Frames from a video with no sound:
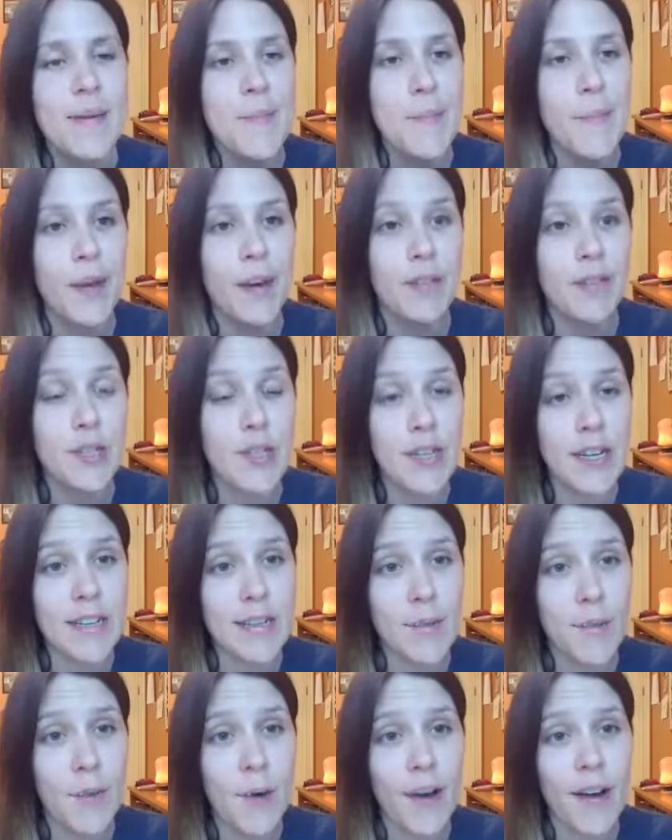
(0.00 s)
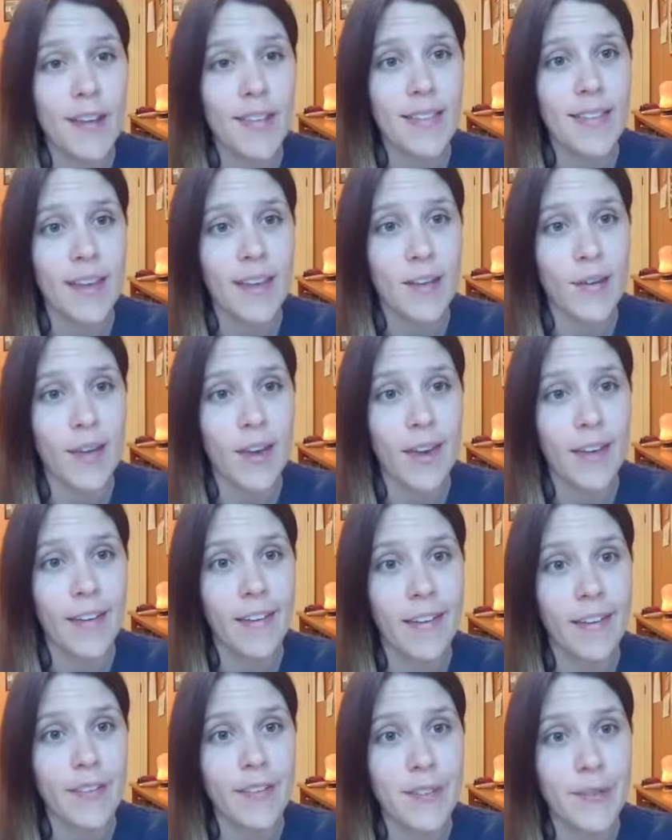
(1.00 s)
But if she doesn't want it, then you can't
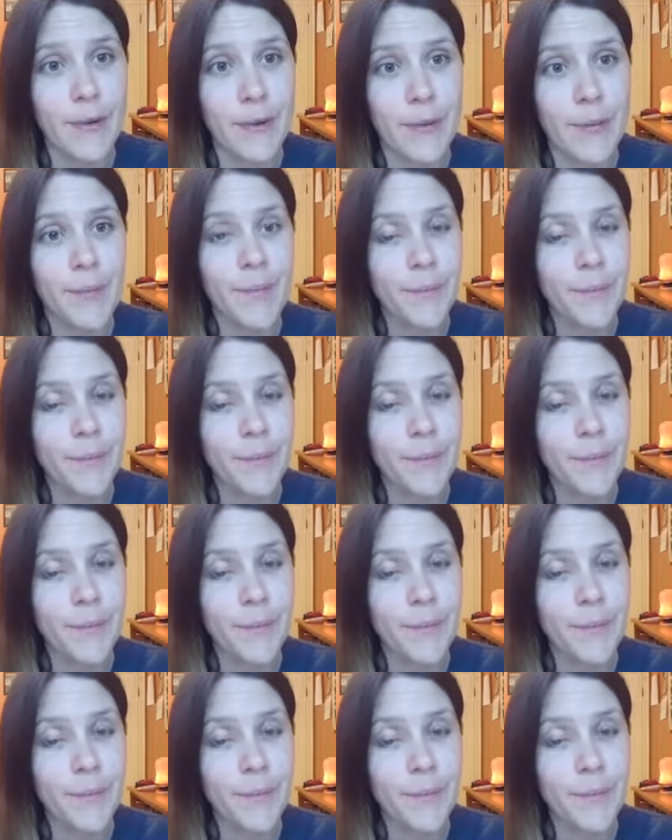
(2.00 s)
give it to her.